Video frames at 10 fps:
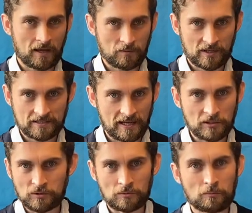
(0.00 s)
We take
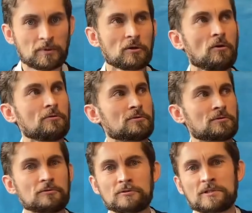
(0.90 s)
you beyond
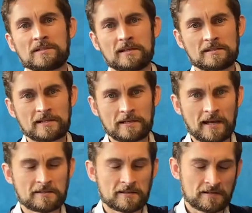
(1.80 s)
your GCSE
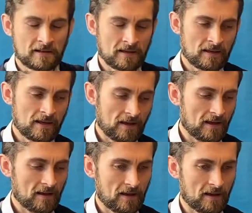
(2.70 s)
Latin
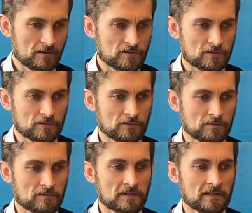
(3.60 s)
to
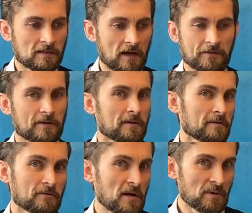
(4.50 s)
the other
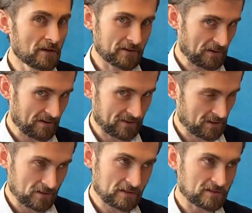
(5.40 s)
grammar that you haven't
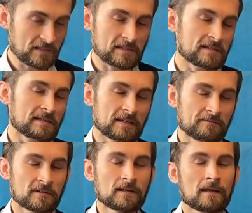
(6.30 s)
learned at GCSE
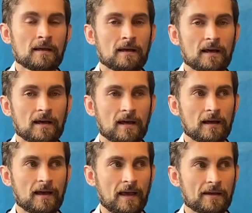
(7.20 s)
level,
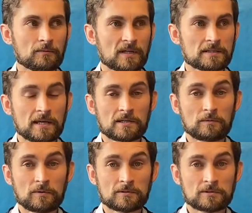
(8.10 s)
and we take you
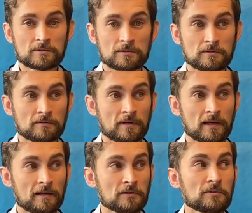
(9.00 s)
on to
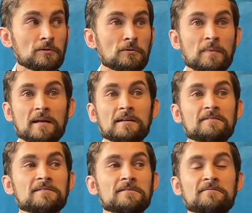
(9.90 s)
new
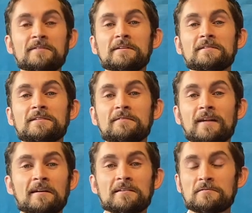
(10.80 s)
magnificent fields of
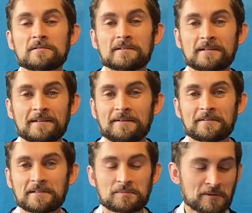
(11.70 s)
Latin literature that you haven't
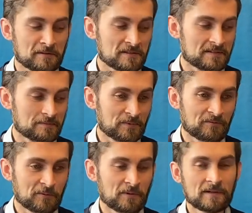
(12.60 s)
experienced
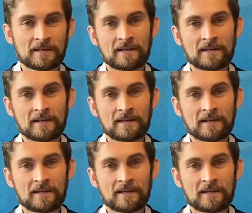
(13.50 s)
before.